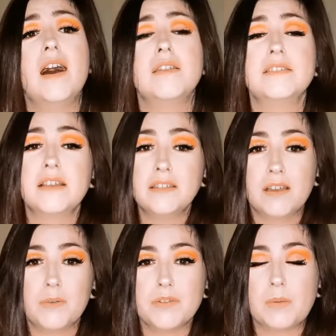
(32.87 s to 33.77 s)
The second thing
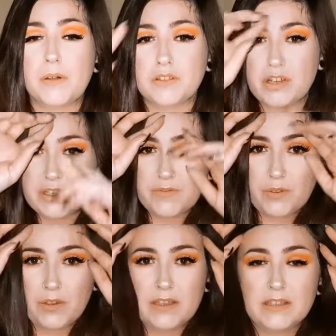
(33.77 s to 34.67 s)
I want to apologise
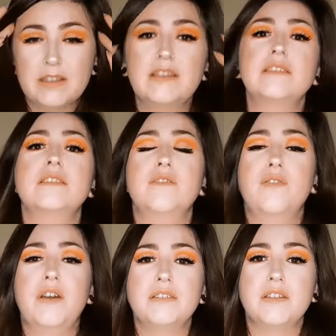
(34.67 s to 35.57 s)
for is that this is the
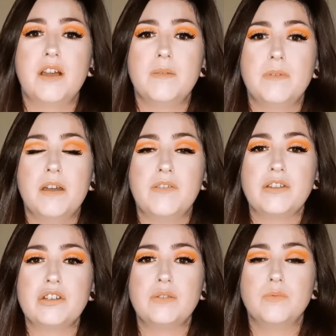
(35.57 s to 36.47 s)
first time that I've
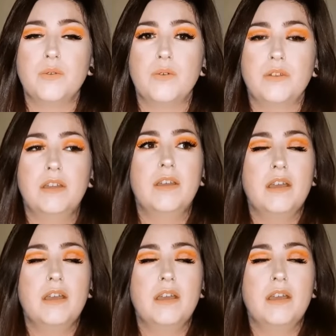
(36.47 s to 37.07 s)
actually worn